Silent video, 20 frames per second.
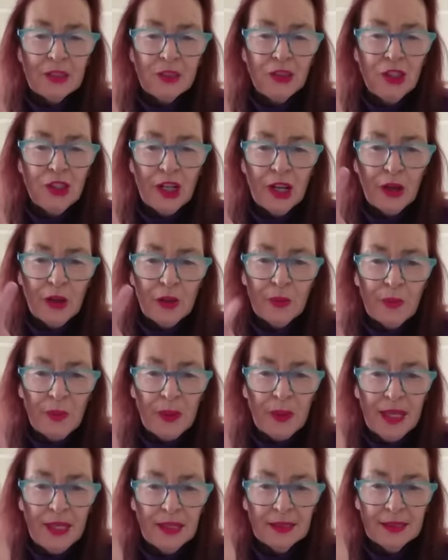
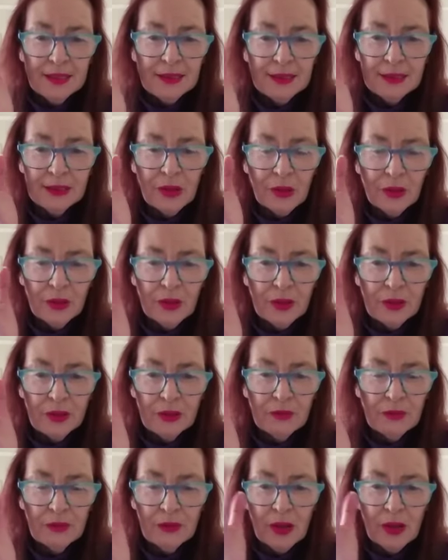GOPers, not that